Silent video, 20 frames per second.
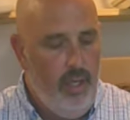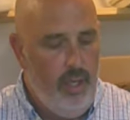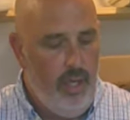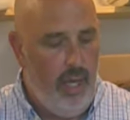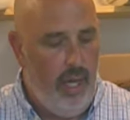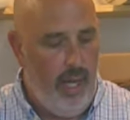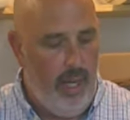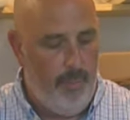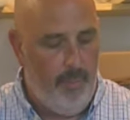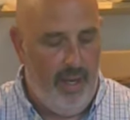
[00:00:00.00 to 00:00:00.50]

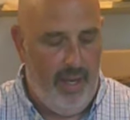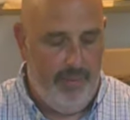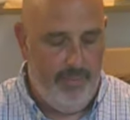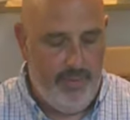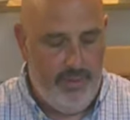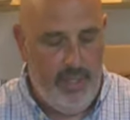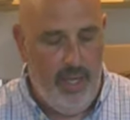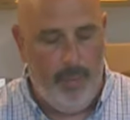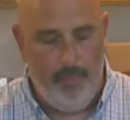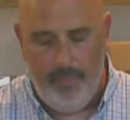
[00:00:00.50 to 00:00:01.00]

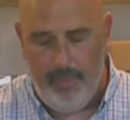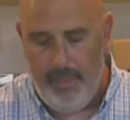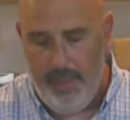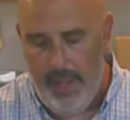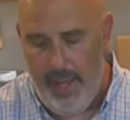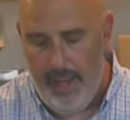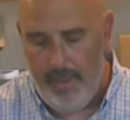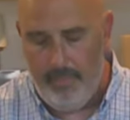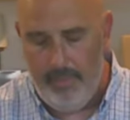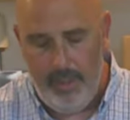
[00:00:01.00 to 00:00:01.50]
I've dumped
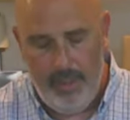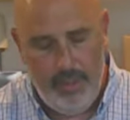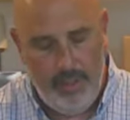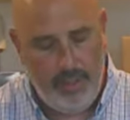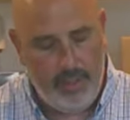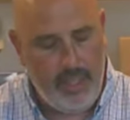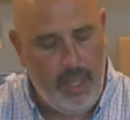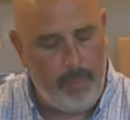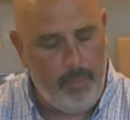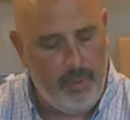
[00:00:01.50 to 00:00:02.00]
them a
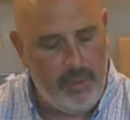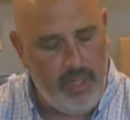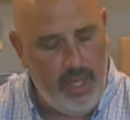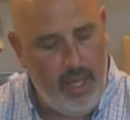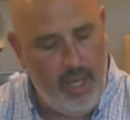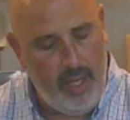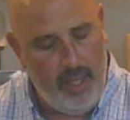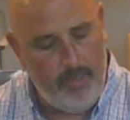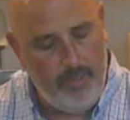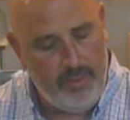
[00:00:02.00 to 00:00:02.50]
couple
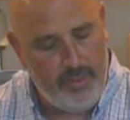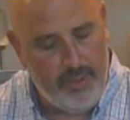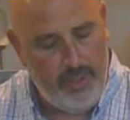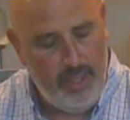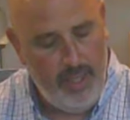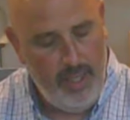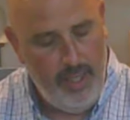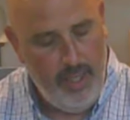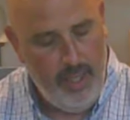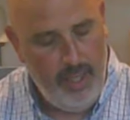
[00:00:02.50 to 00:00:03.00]

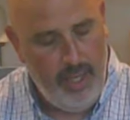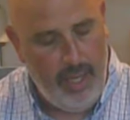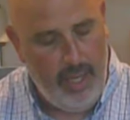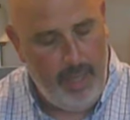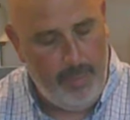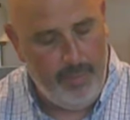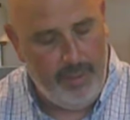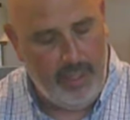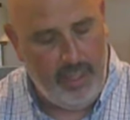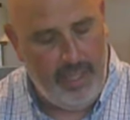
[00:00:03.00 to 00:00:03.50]
times
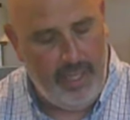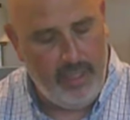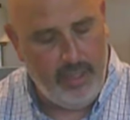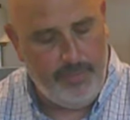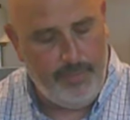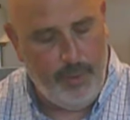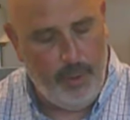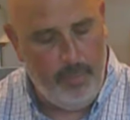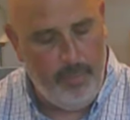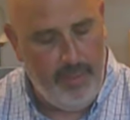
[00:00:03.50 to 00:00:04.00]
in the last
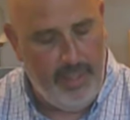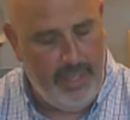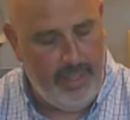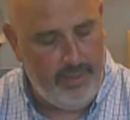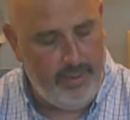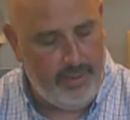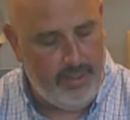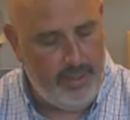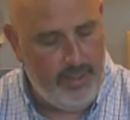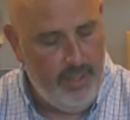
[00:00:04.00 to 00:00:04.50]
few
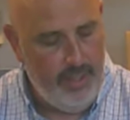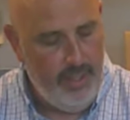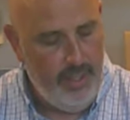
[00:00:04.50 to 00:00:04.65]
minutes.